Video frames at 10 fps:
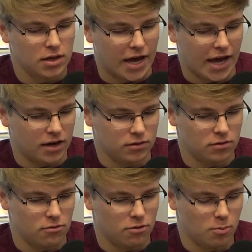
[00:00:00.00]
and
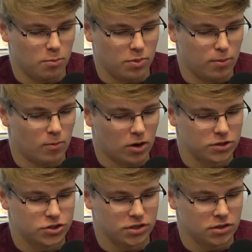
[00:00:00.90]
the
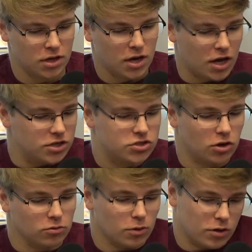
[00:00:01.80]
margin.
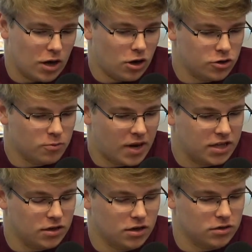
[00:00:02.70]
So under Mike
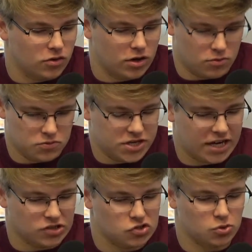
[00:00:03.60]
Young, their Tech
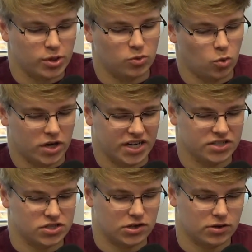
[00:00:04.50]
is 3-1
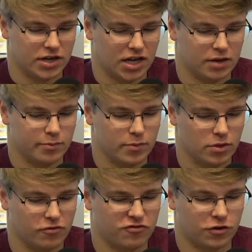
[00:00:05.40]
against Notre Dame.
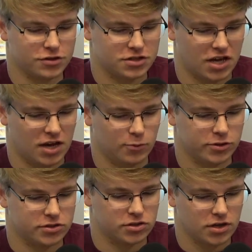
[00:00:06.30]
The first game was